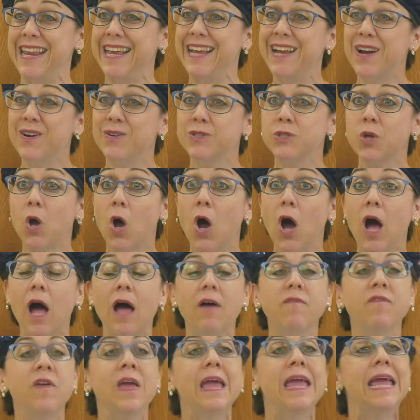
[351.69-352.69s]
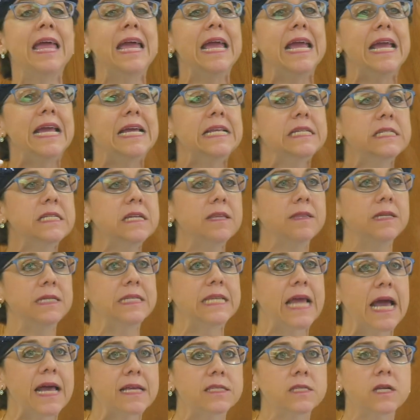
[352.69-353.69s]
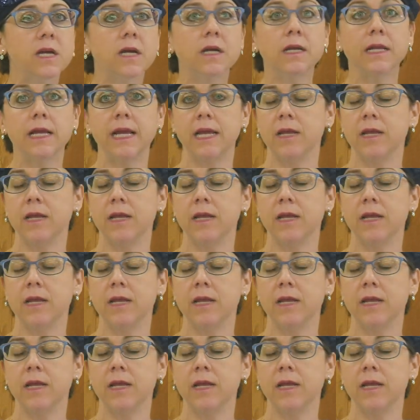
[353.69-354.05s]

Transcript: He goes off into the desert